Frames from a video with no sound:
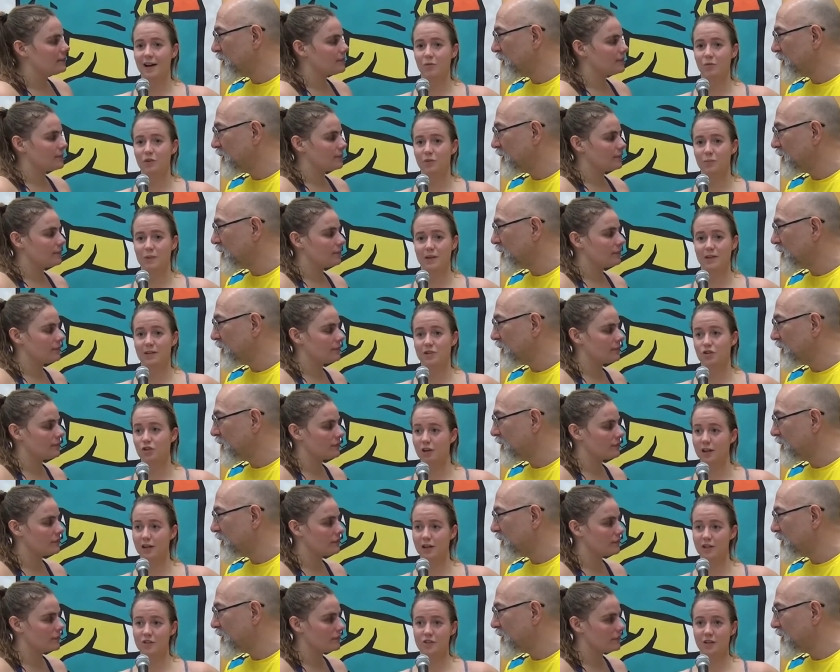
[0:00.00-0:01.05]
Speaker 1: and we've been
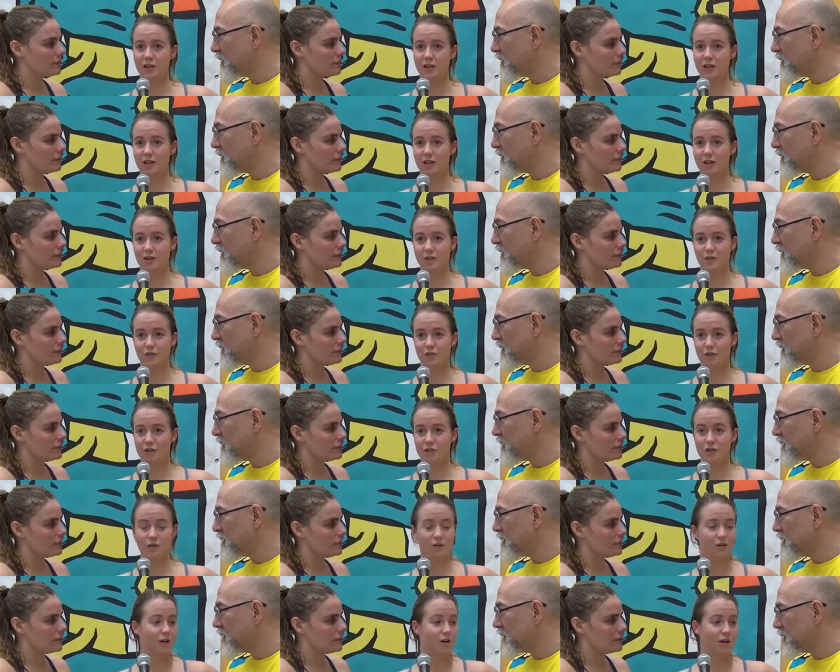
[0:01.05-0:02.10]
training together for
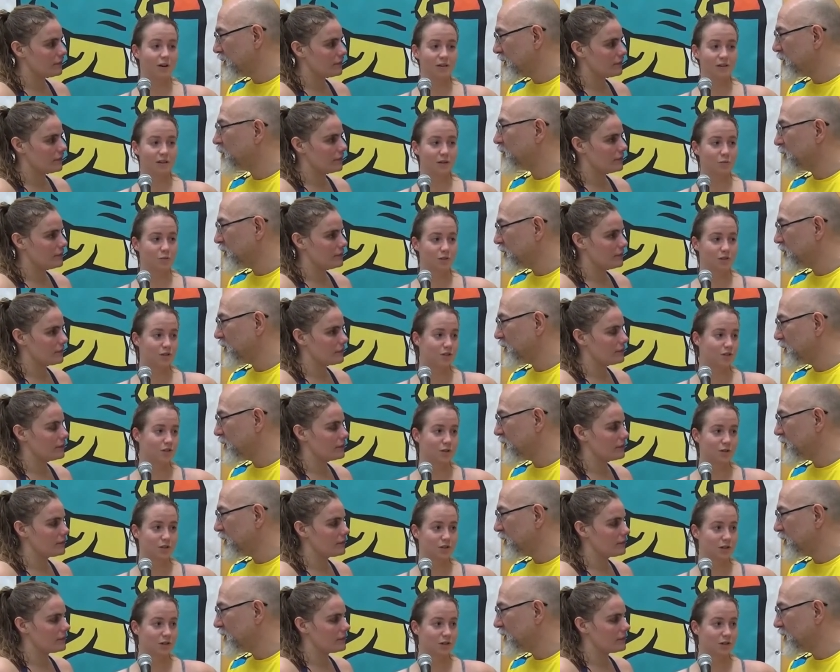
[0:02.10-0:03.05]
so long, then we just know each